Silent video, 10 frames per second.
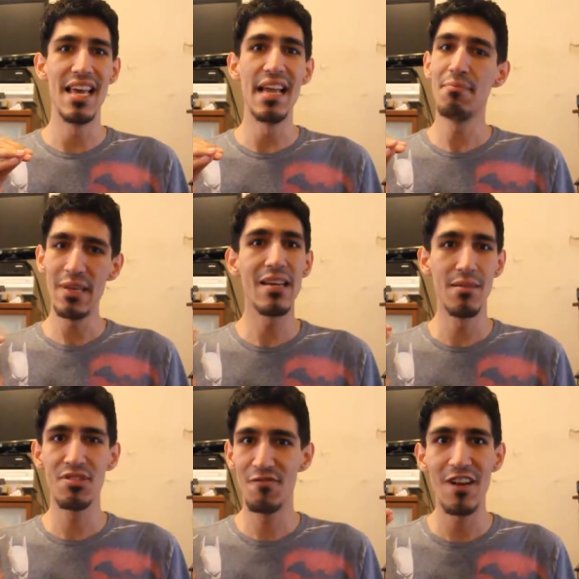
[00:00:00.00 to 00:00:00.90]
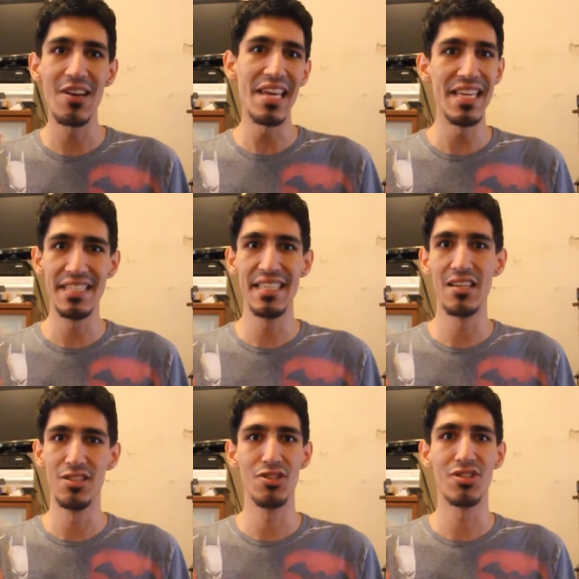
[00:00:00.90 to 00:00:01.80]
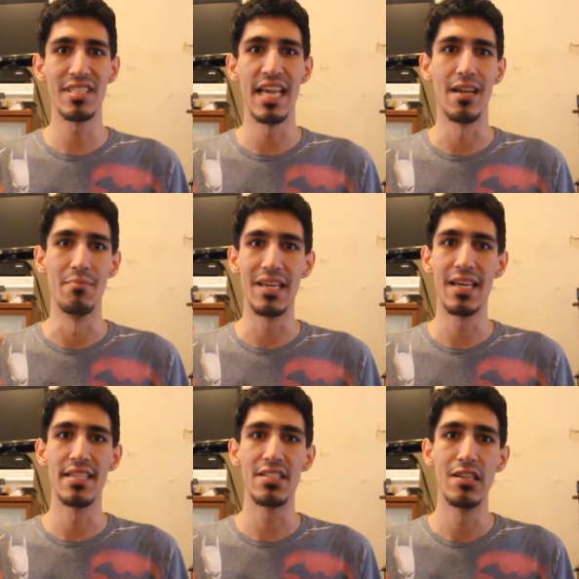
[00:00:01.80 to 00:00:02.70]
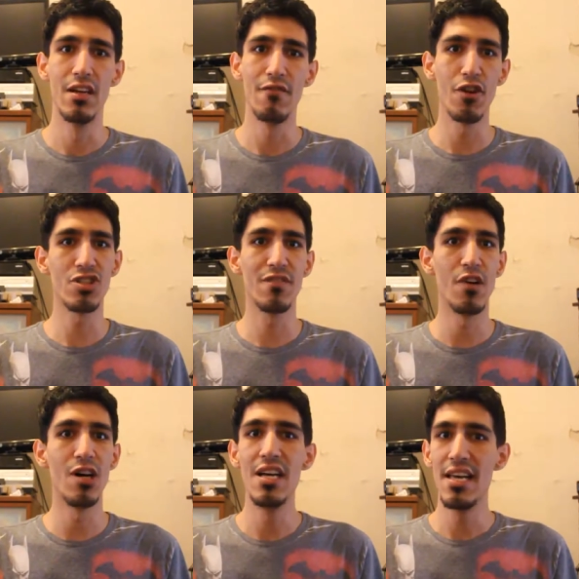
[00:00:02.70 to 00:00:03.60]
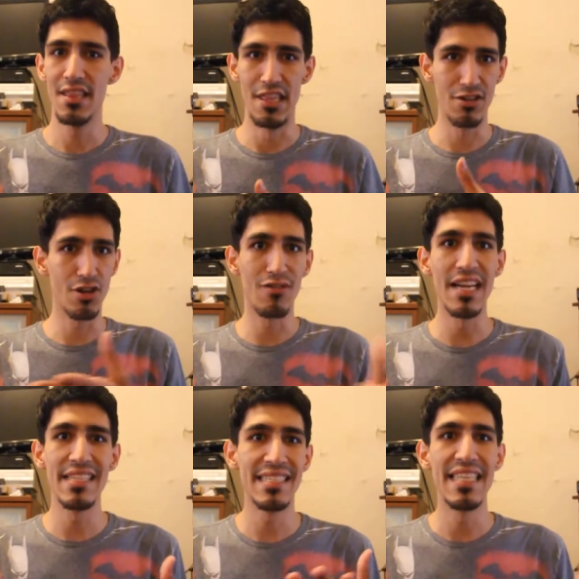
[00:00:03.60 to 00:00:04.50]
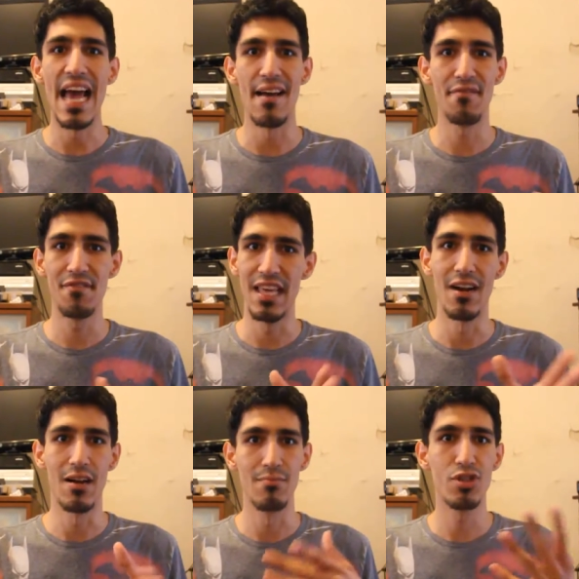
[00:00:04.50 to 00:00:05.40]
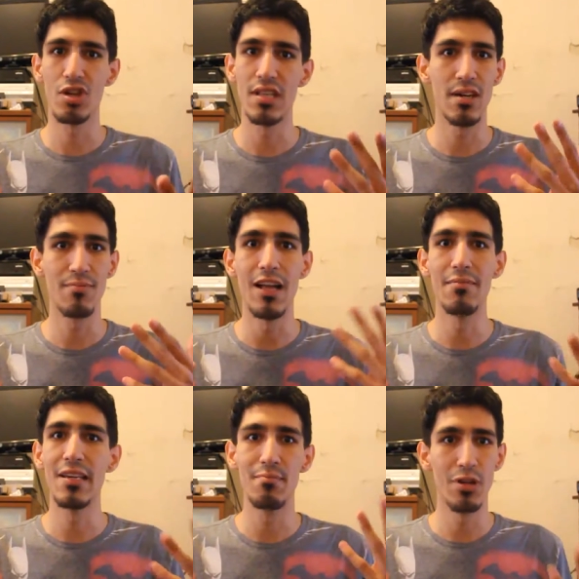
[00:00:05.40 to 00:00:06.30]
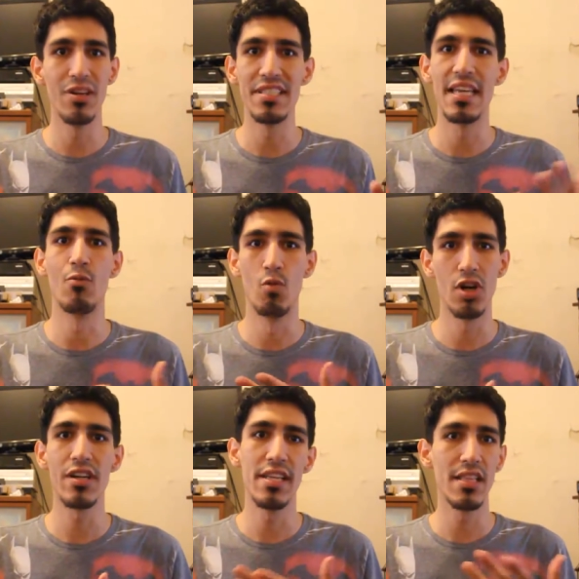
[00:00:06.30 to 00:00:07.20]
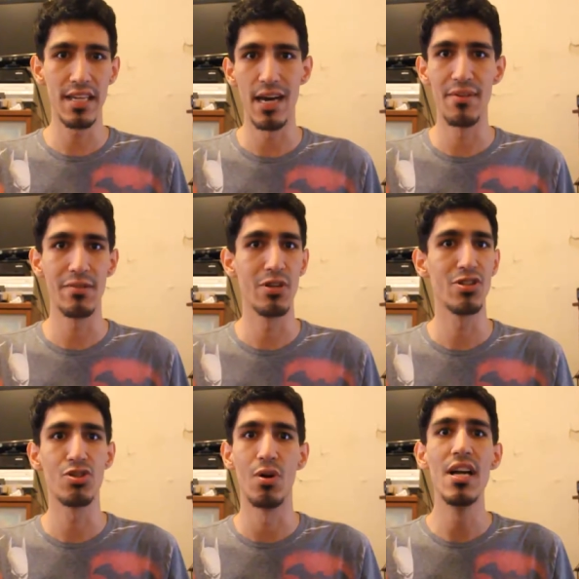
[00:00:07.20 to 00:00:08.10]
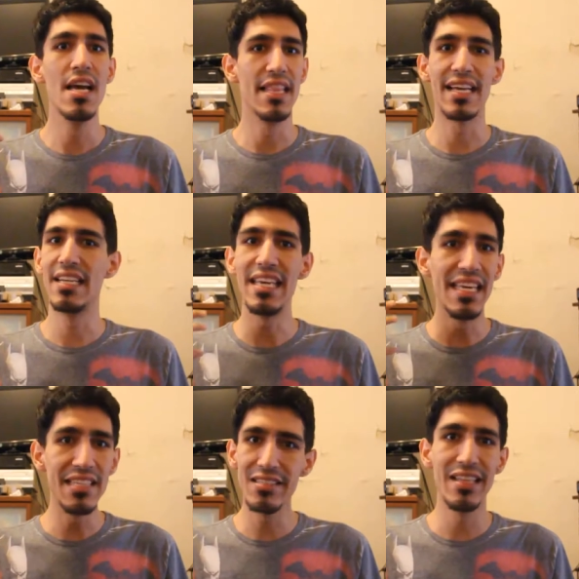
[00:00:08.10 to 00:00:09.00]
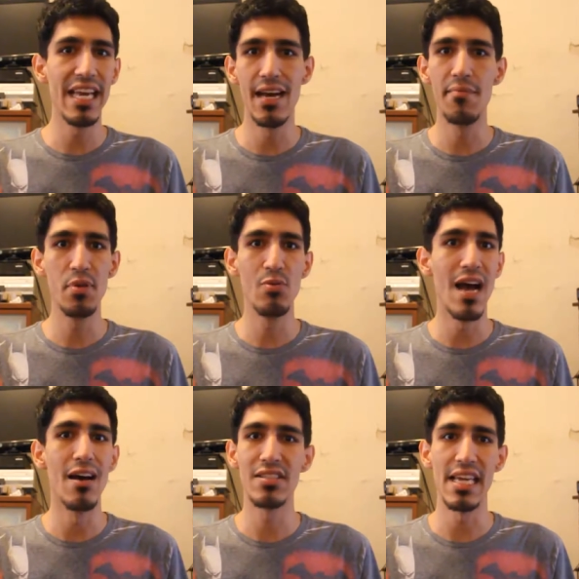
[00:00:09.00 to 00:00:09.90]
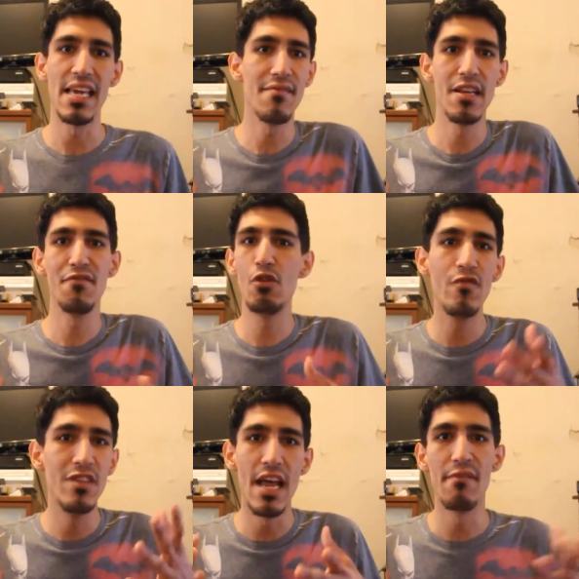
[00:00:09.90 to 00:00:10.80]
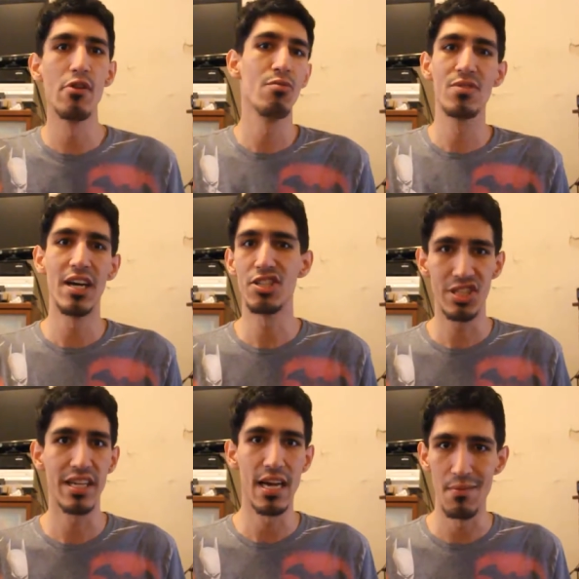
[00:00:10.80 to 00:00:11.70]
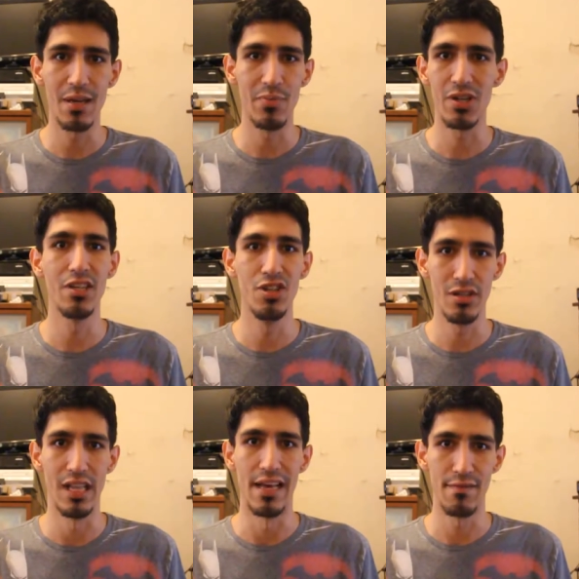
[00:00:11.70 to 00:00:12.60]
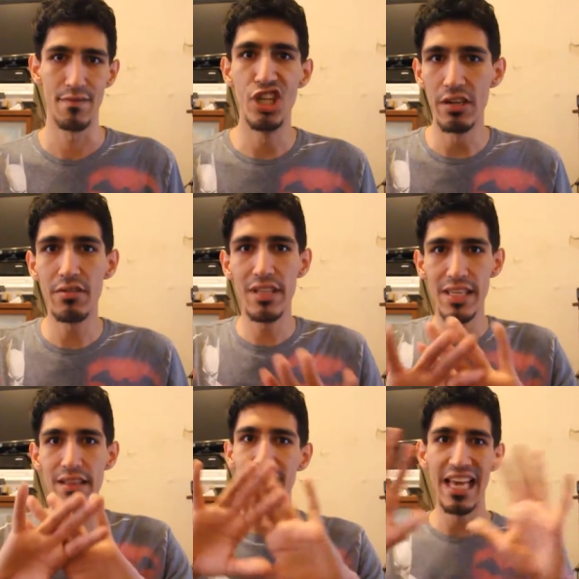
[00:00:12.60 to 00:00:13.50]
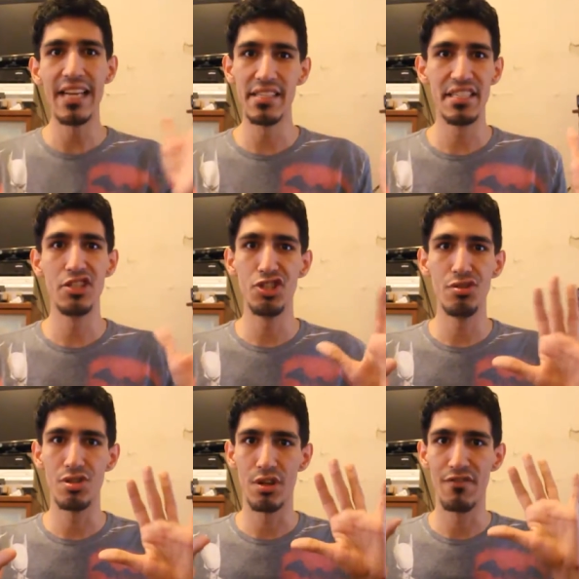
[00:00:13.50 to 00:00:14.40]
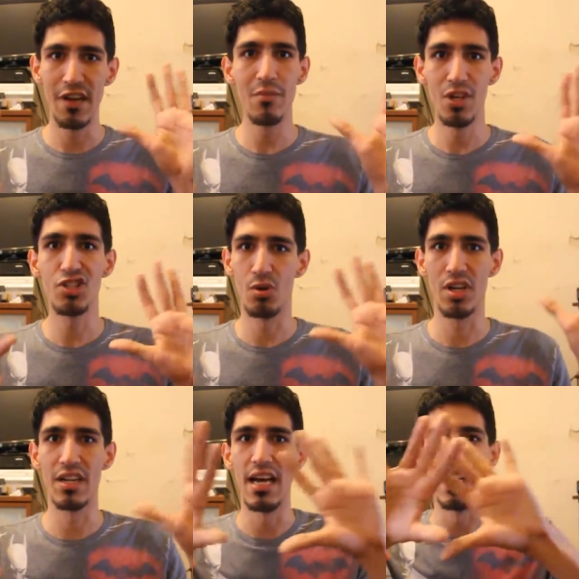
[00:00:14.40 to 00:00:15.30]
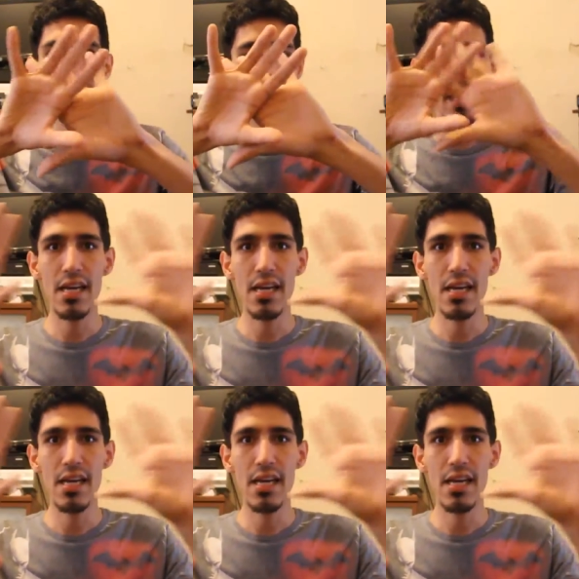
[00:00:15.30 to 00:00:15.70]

it becomes very easy to understand because first of all, there's already staff there. I'm sure there are probably employees that work in the comic book store that can easily help you out even if you've never touched the comic book in your life. Generally, the latest issues are very much organized,